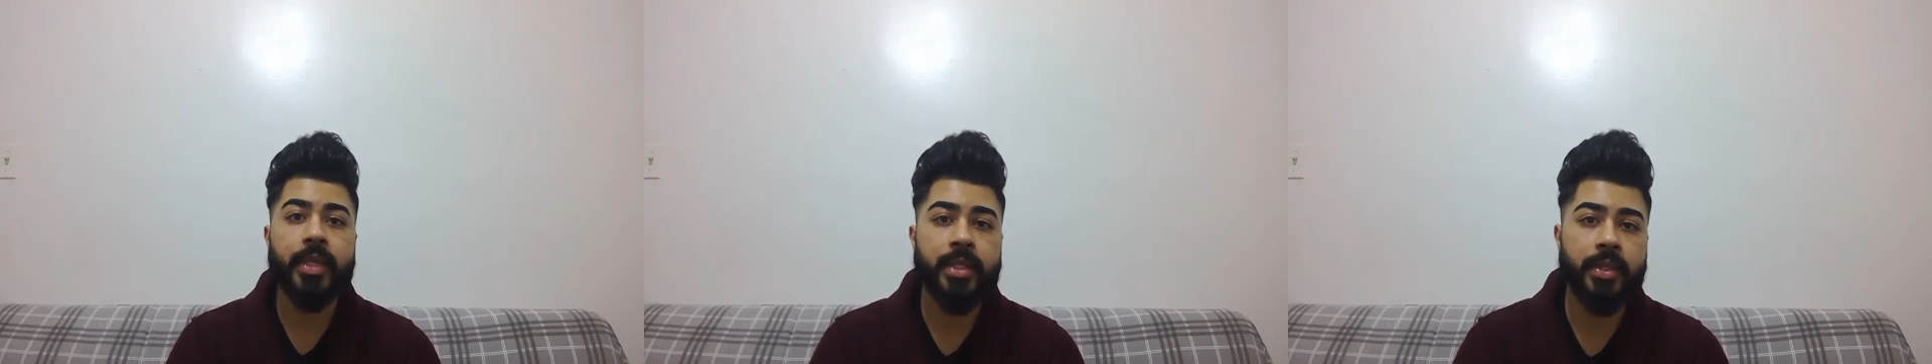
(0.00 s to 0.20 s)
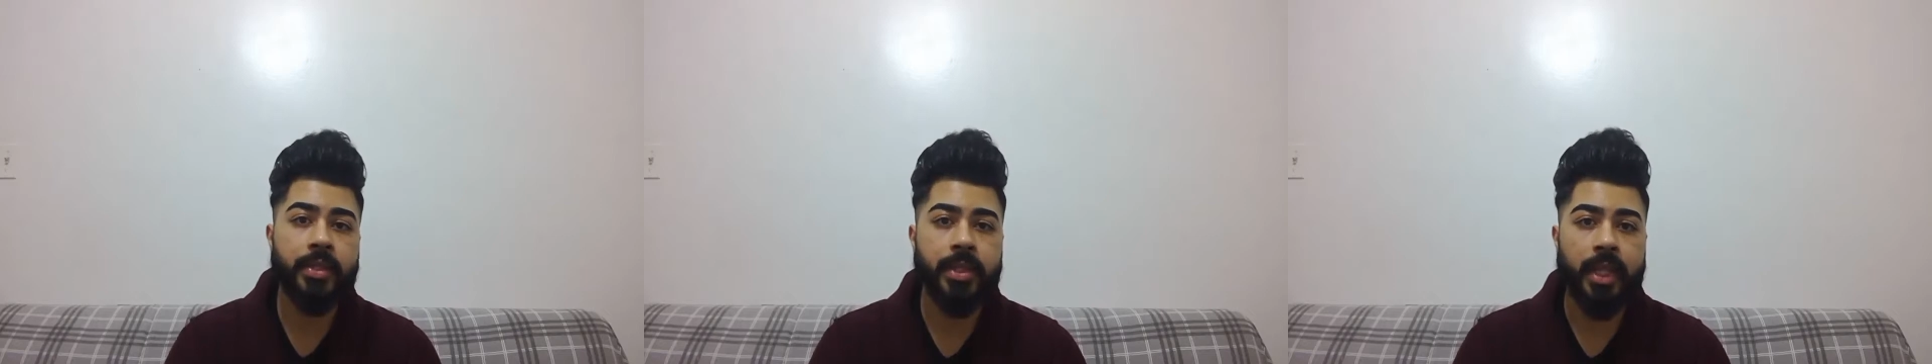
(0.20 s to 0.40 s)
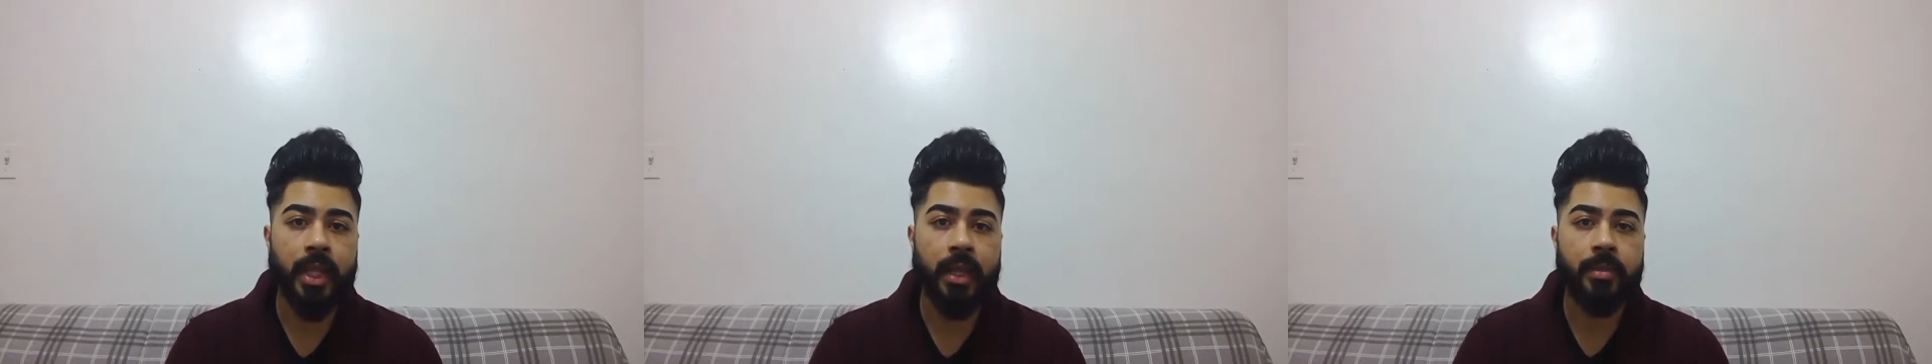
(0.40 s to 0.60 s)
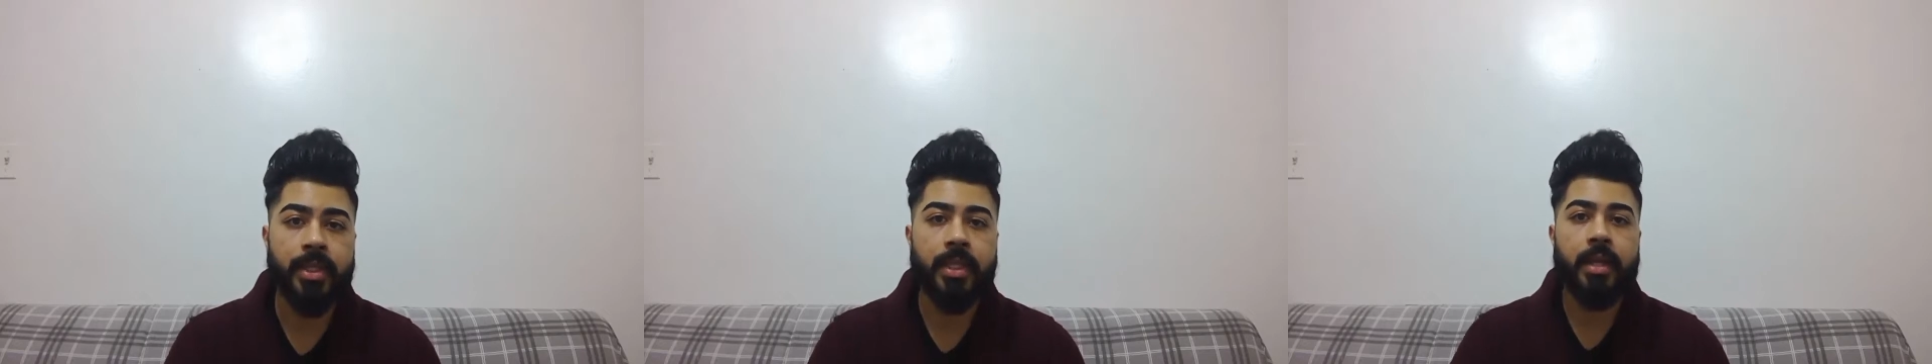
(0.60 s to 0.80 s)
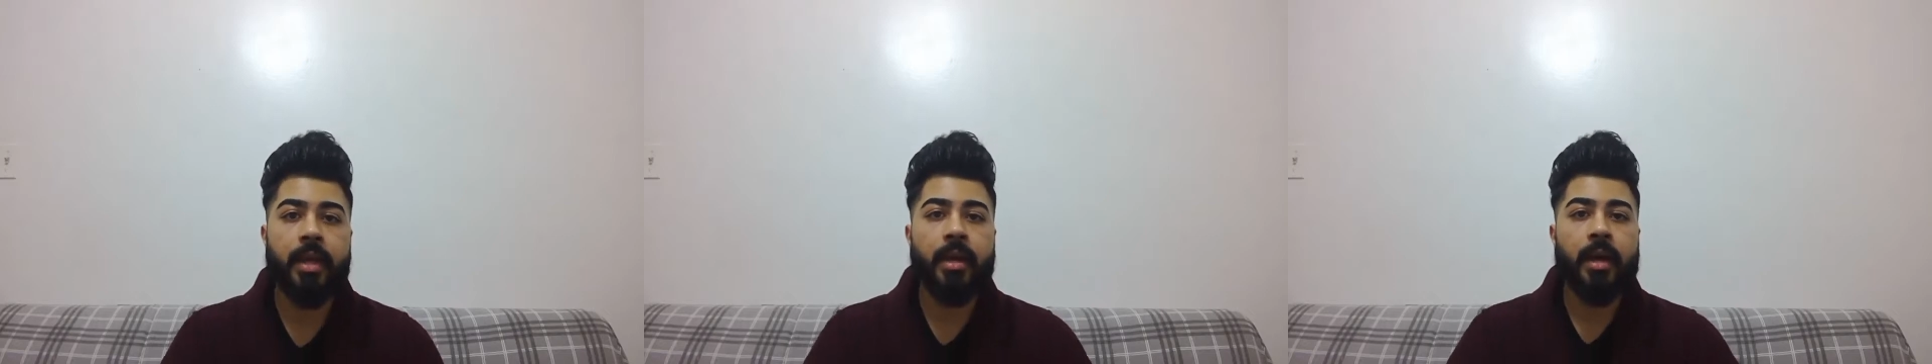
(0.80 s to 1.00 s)
research
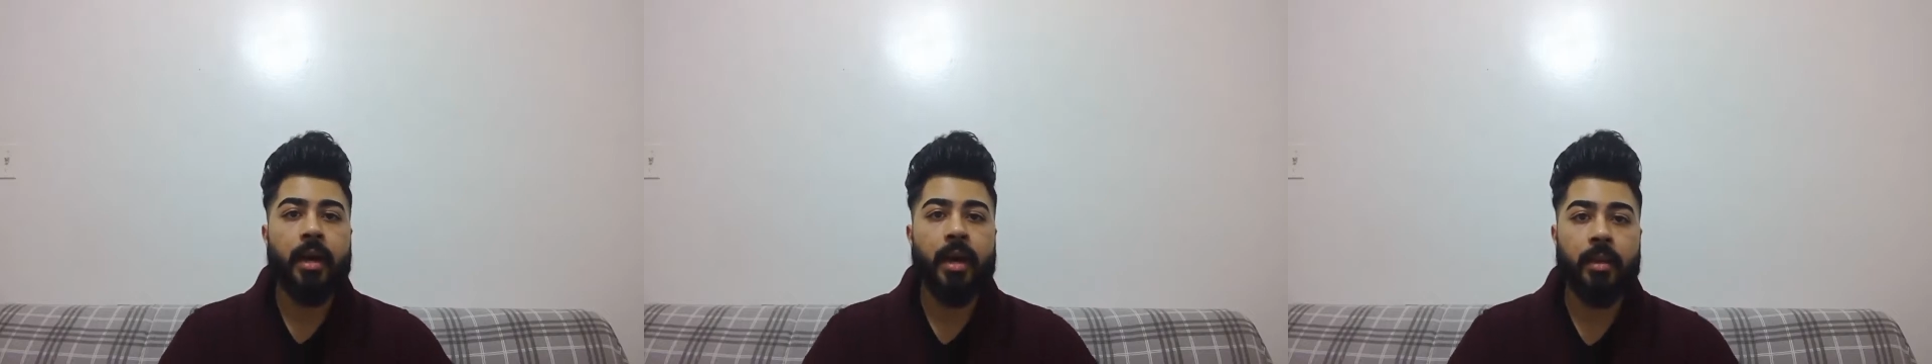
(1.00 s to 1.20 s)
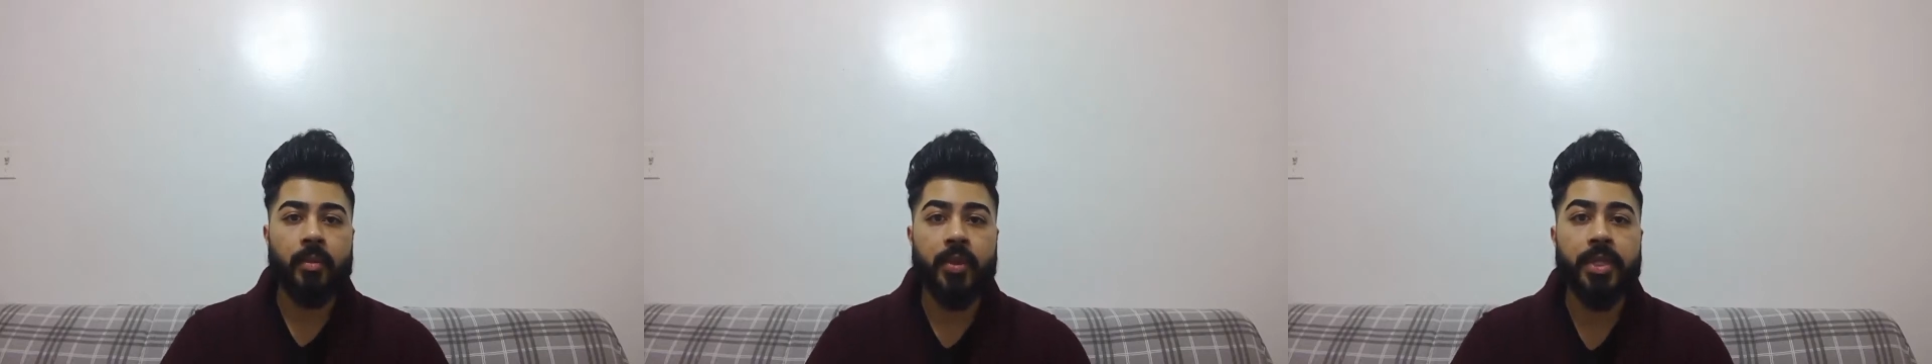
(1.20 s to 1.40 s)
labs, um,